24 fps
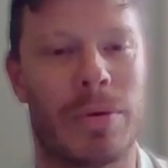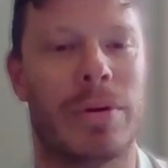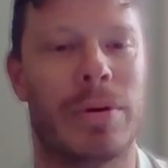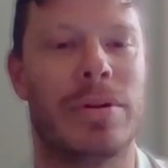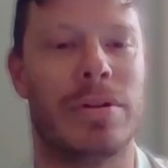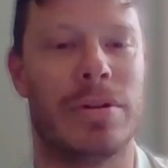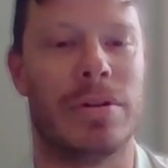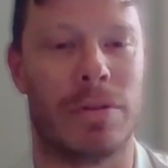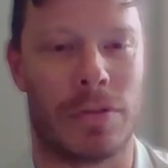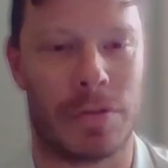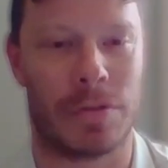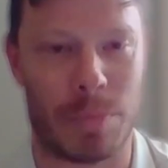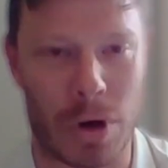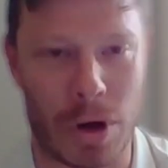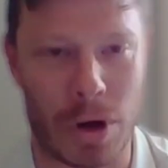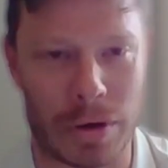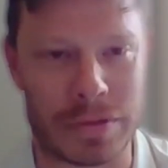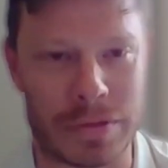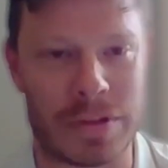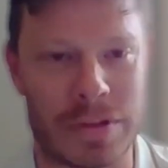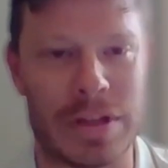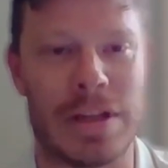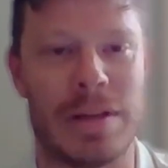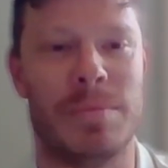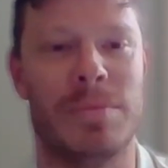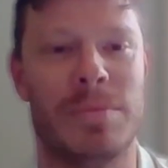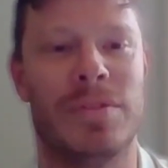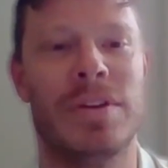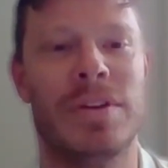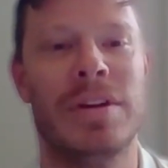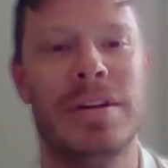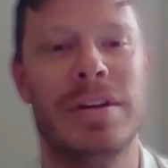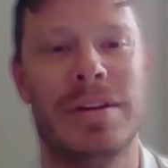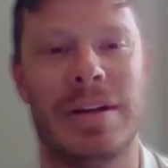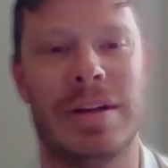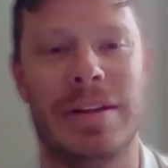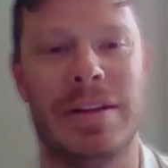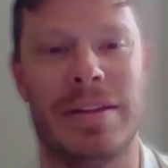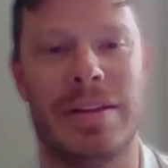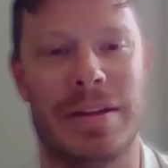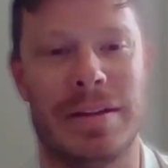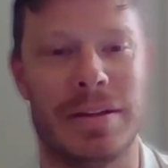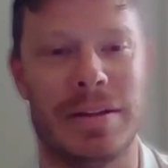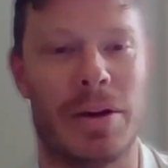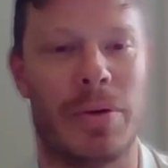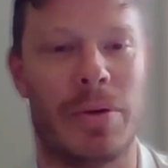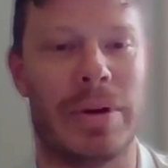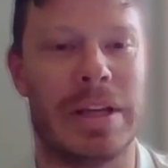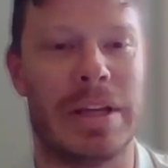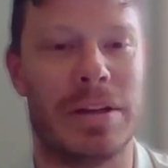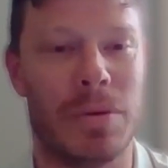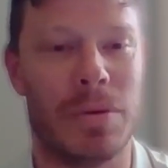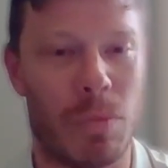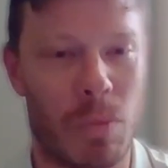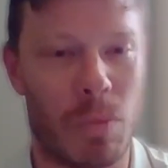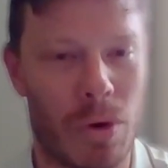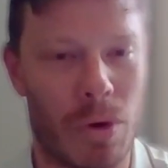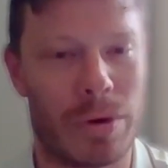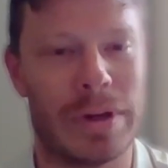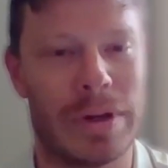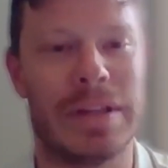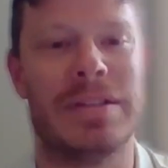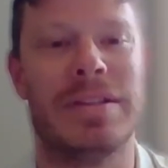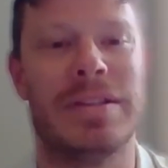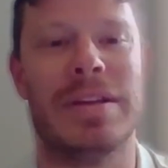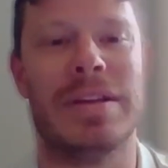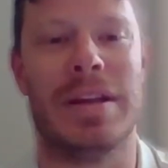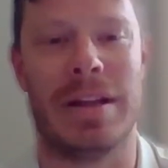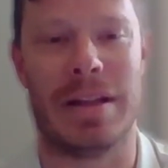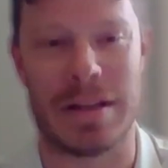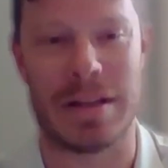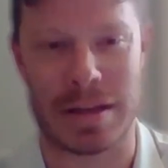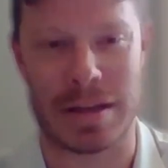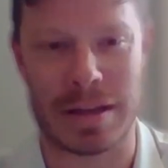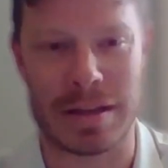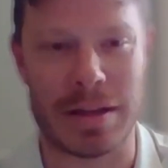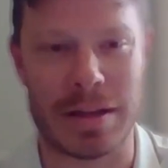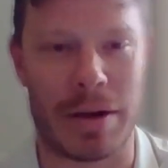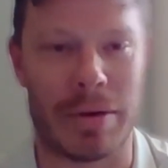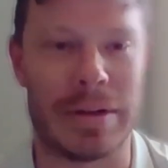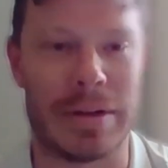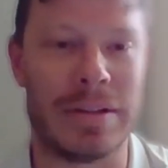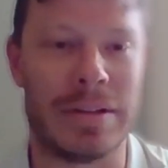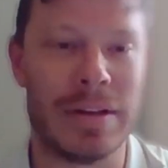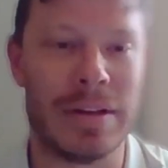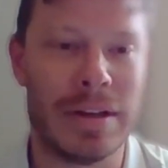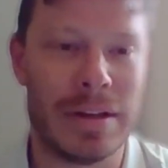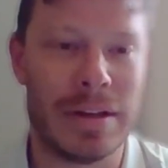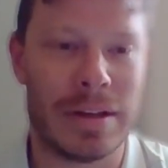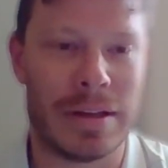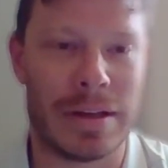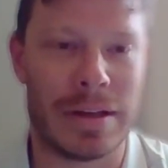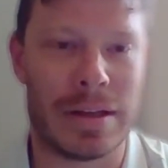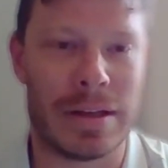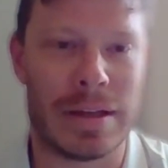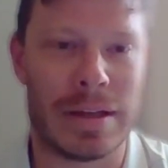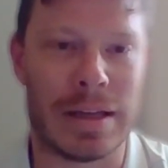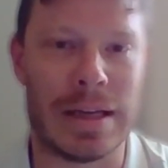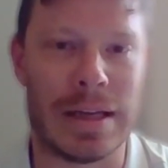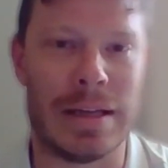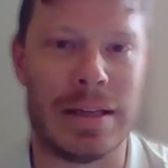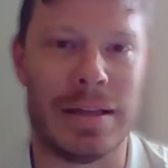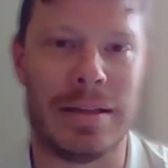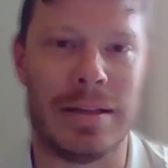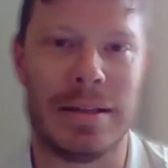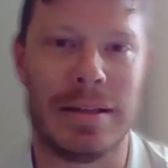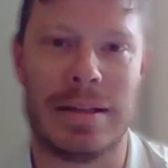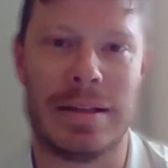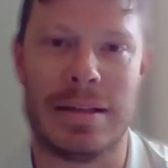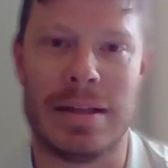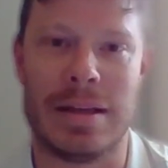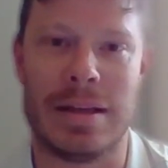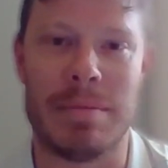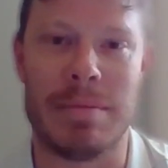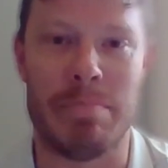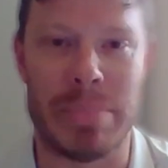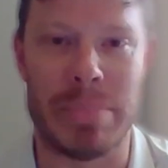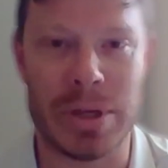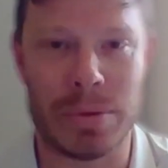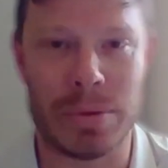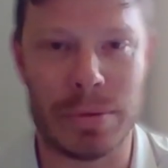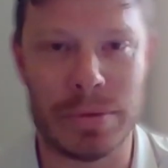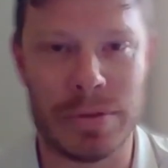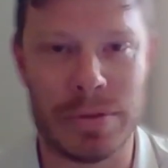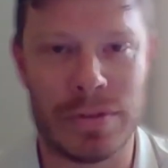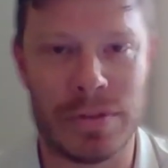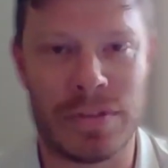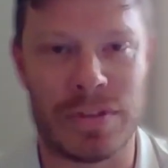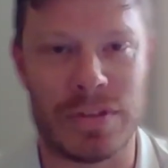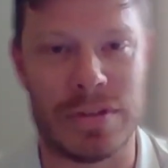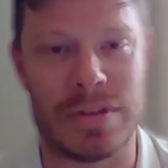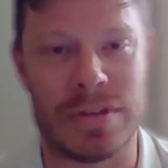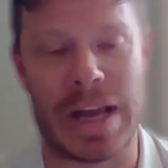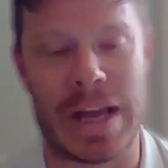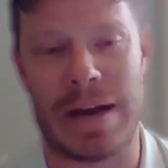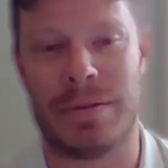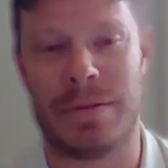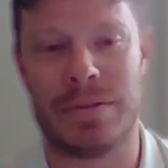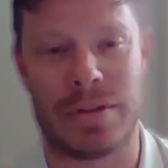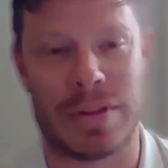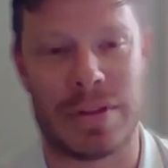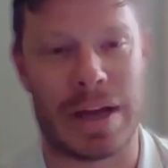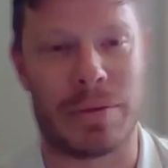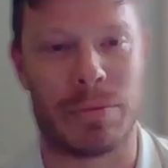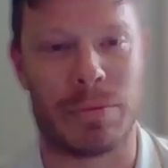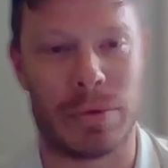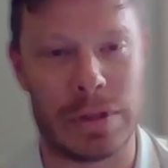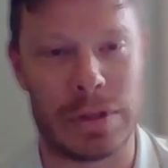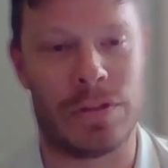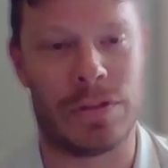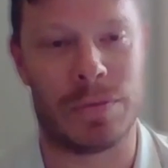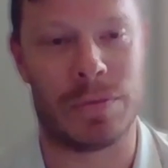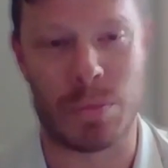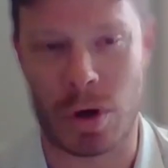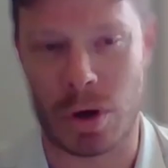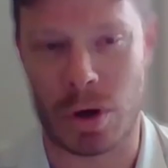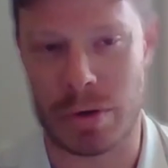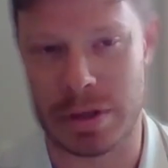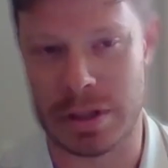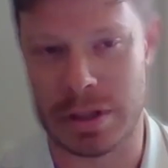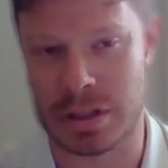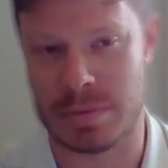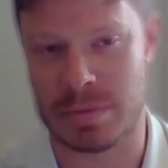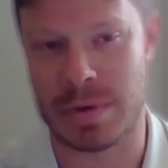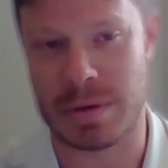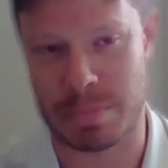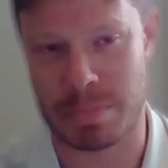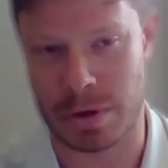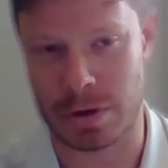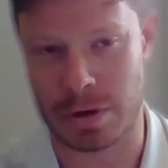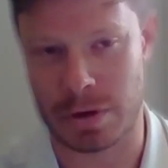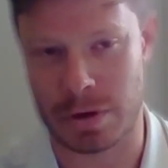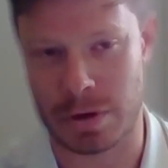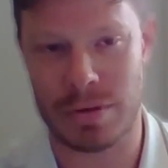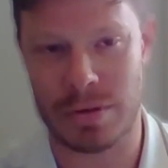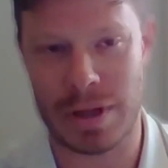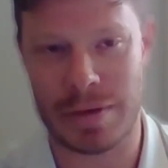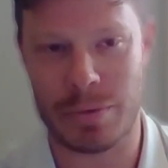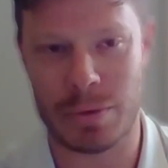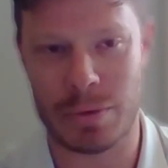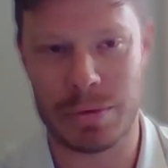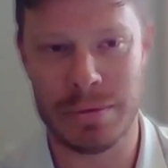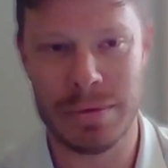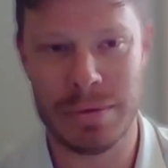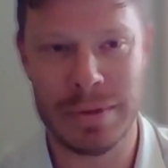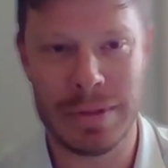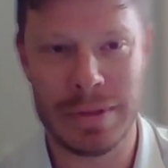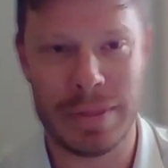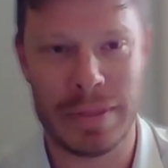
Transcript: your small teams, and then going into Warrington, and it builds down to that really small, intimate, personal level.